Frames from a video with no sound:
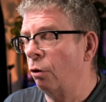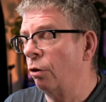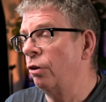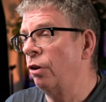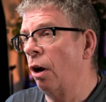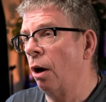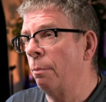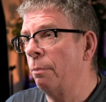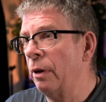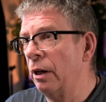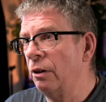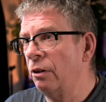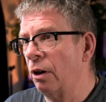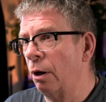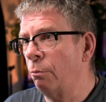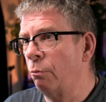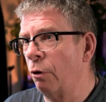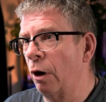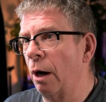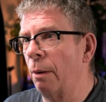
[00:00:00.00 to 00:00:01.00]
or not being
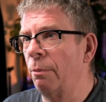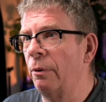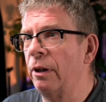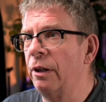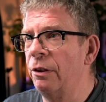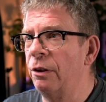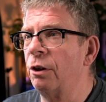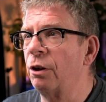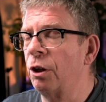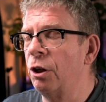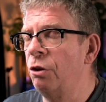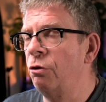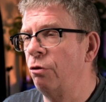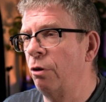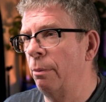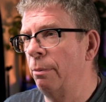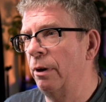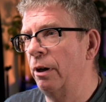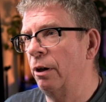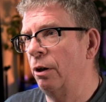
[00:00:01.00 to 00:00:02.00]
done properly, and they're
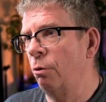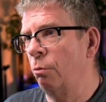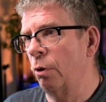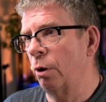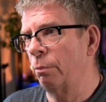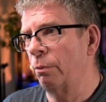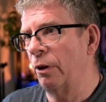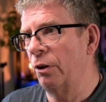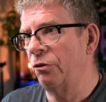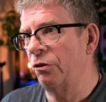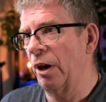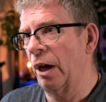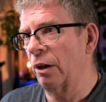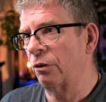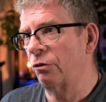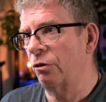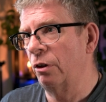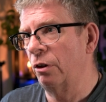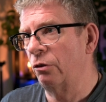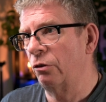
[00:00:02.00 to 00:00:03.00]
contributing to workplace
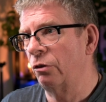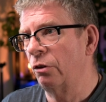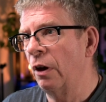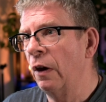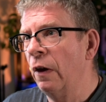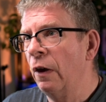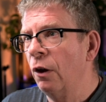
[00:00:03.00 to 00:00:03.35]
accidents.